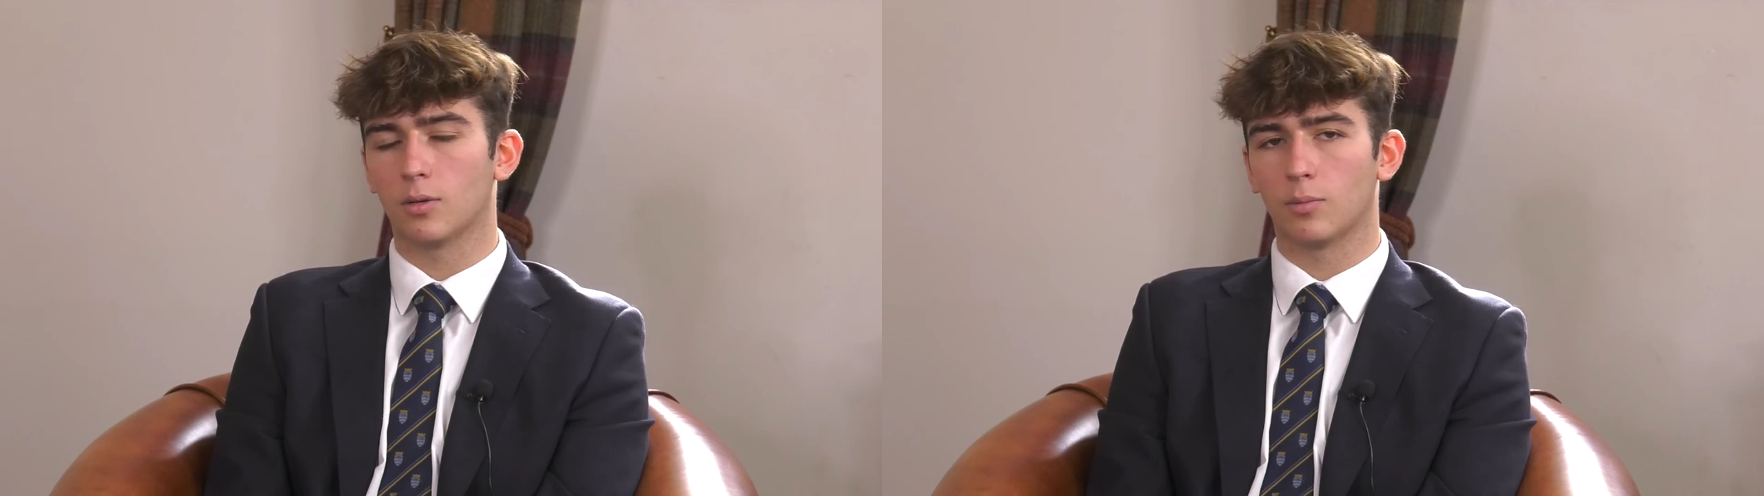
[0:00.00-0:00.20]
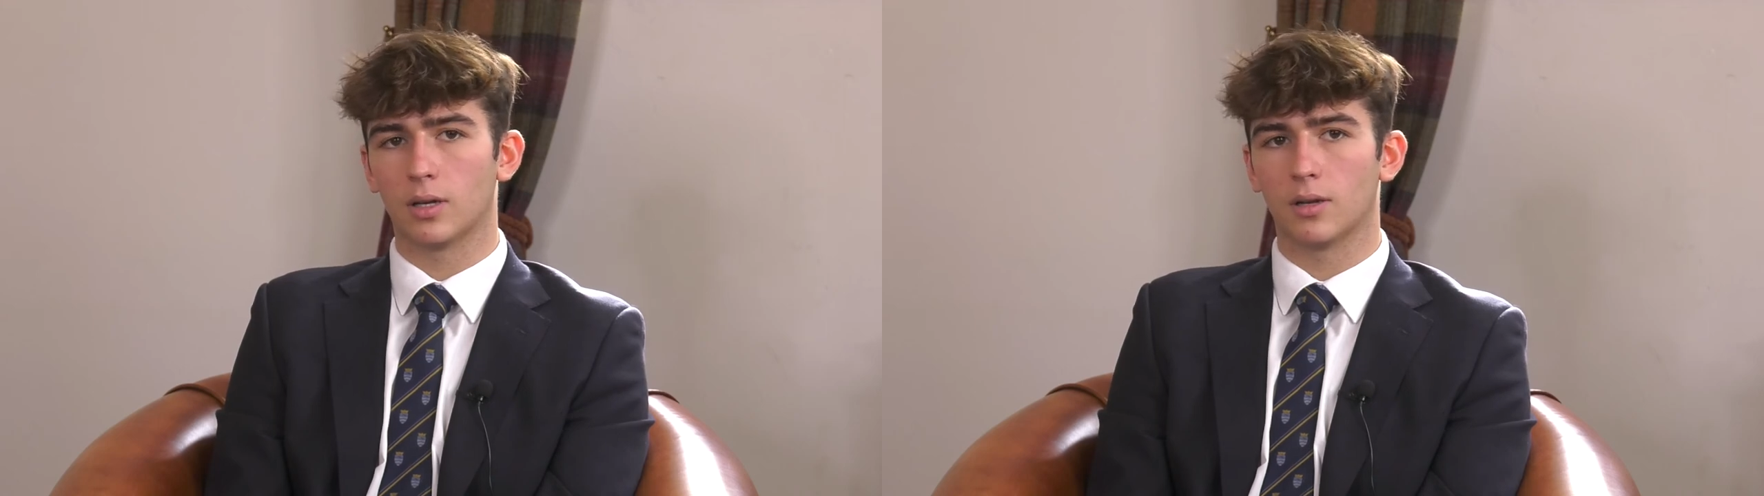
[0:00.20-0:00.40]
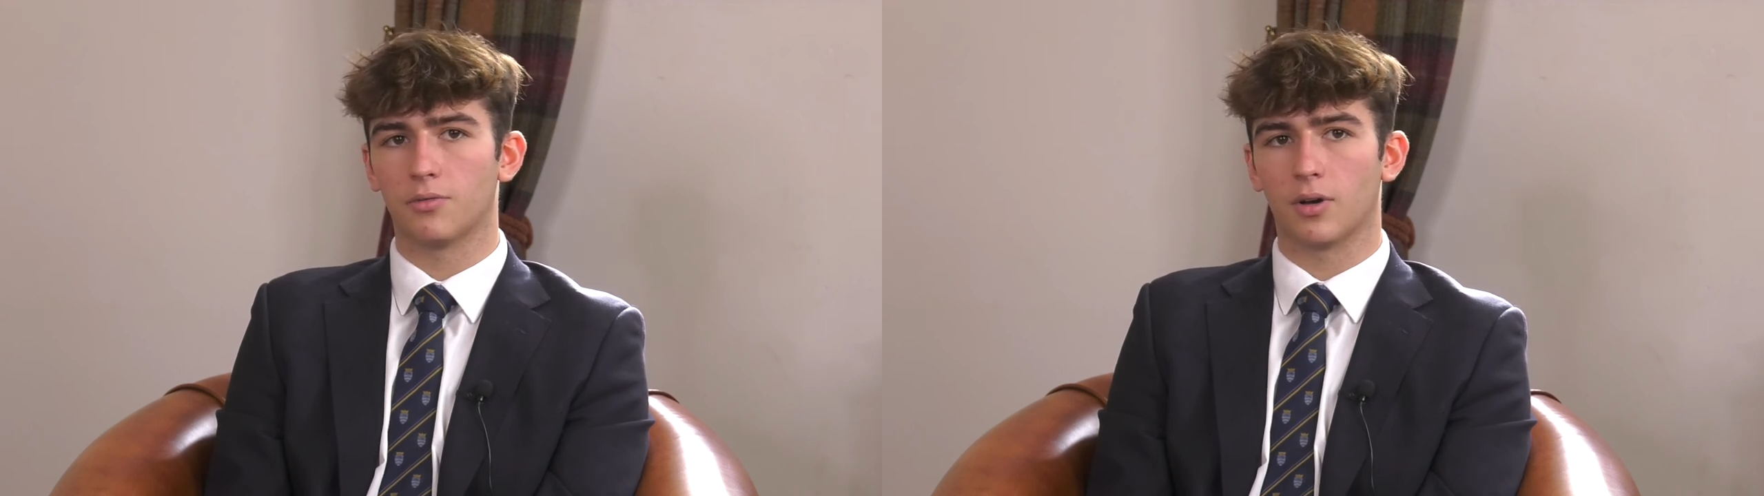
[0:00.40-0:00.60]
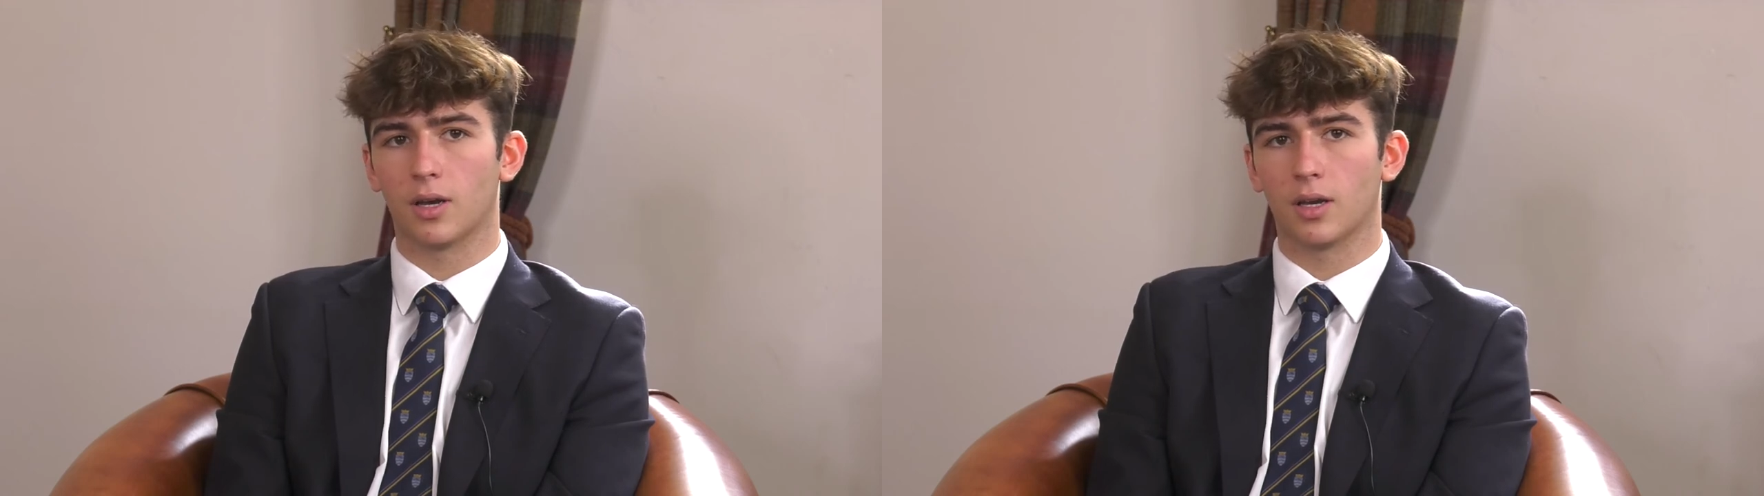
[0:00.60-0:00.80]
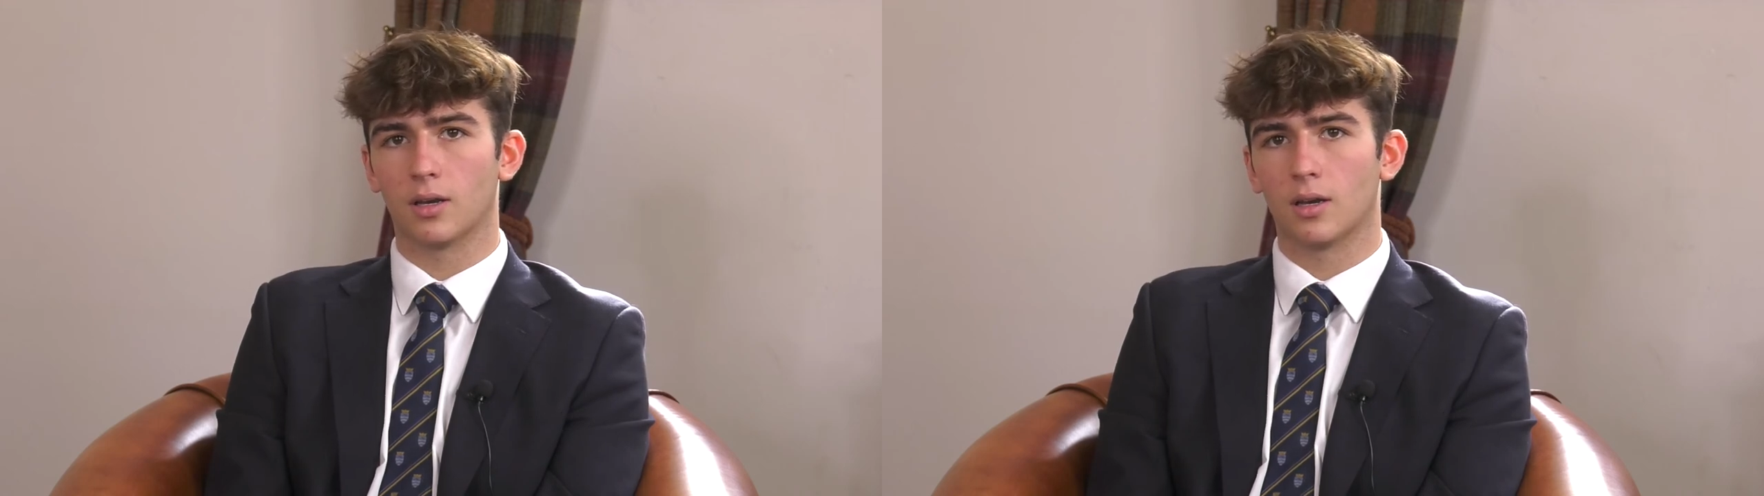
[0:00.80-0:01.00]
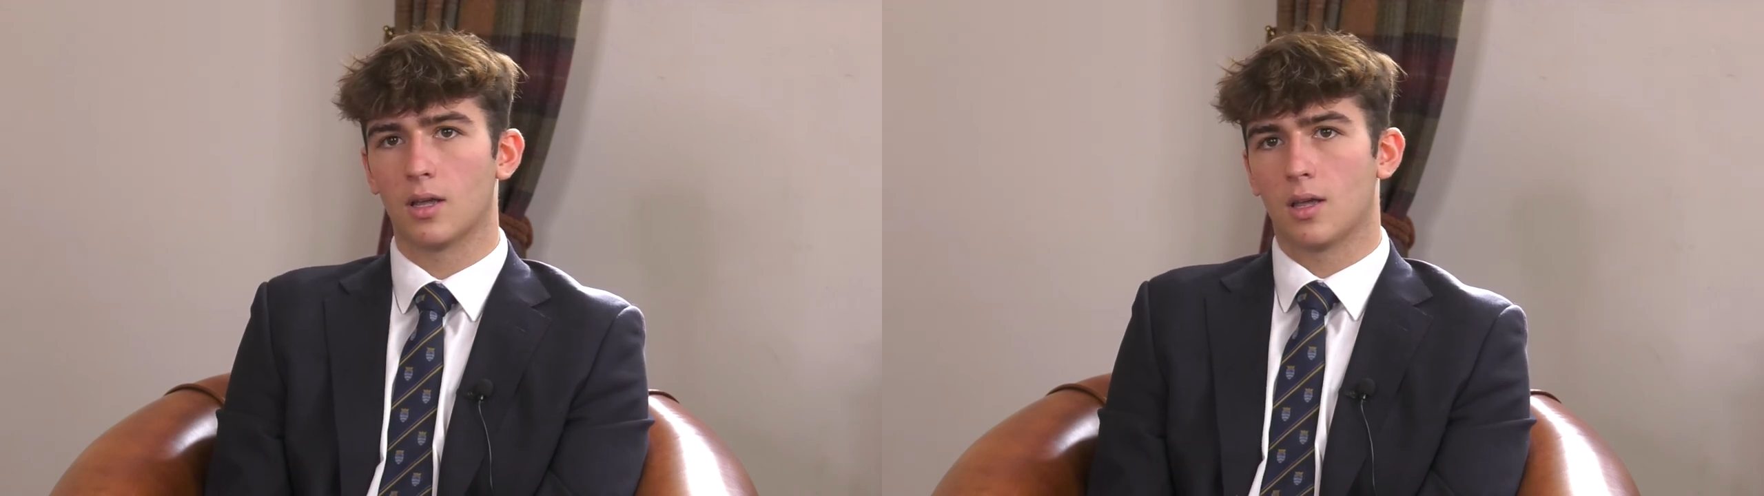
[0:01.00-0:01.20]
completely fine,